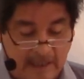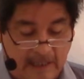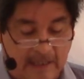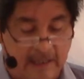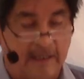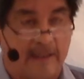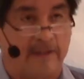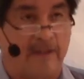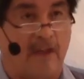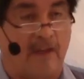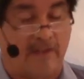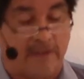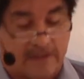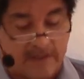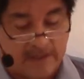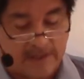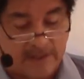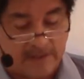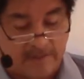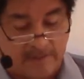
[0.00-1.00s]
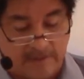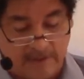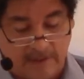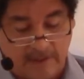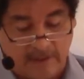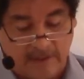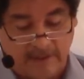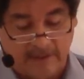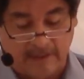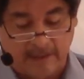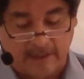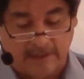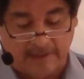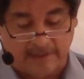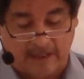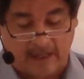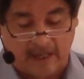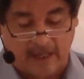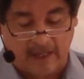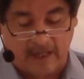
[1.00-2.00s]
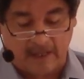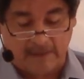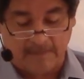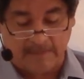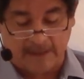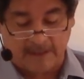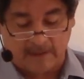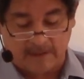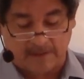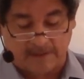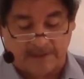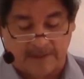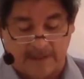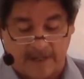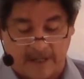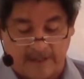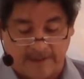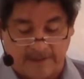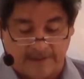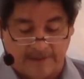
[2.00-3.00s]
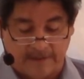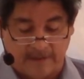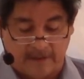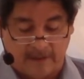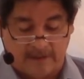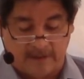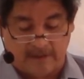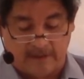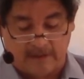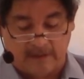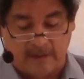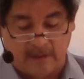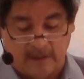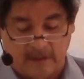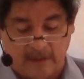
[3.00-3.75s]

In another study that I have been coordinated in